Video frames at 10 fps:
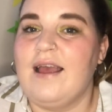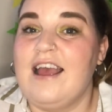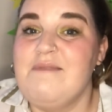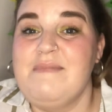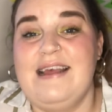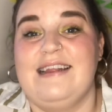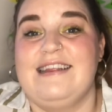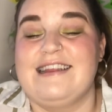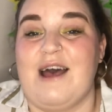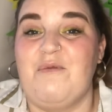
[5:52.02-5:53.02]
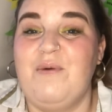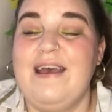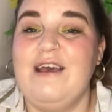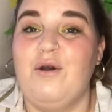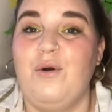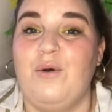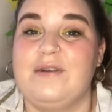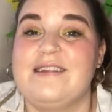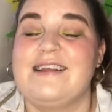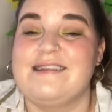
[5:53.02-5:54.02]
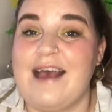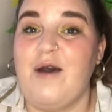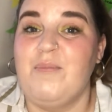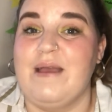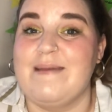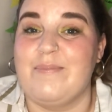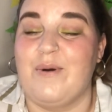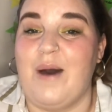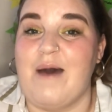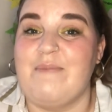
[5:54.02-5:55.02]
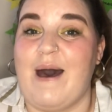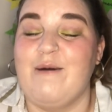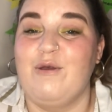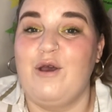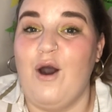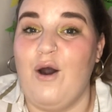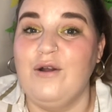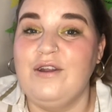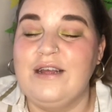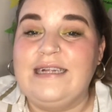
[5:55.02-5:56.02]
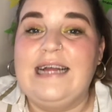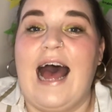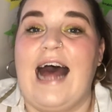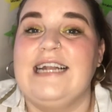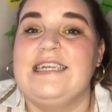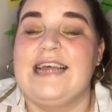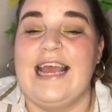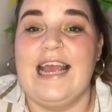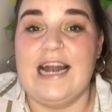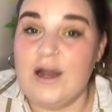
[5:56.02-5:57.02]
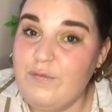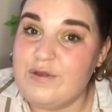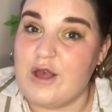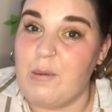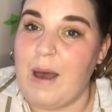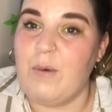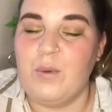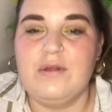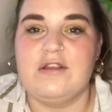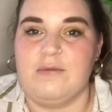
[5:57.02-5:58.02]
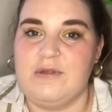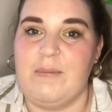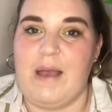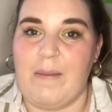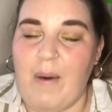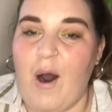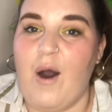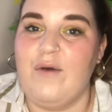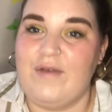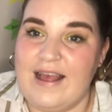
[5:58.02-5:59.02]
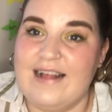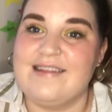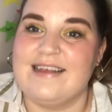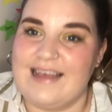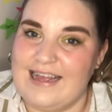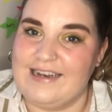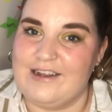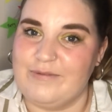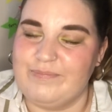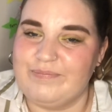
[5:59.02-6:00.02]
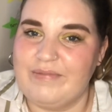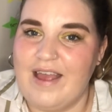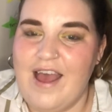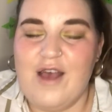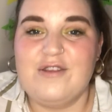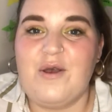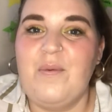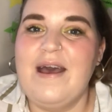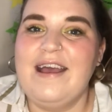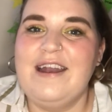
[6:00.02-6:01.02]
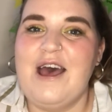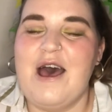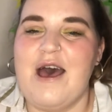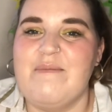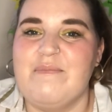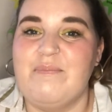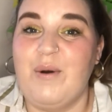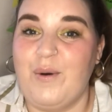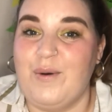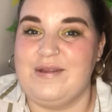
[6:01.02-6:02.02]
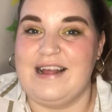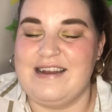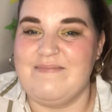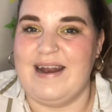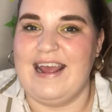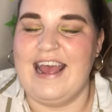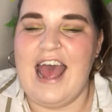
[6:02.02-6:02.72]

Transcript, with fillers: It means that we're called to tell people about God and that He loves them and wants them to be a part of His kingdom. So we're going to um, pause in a minute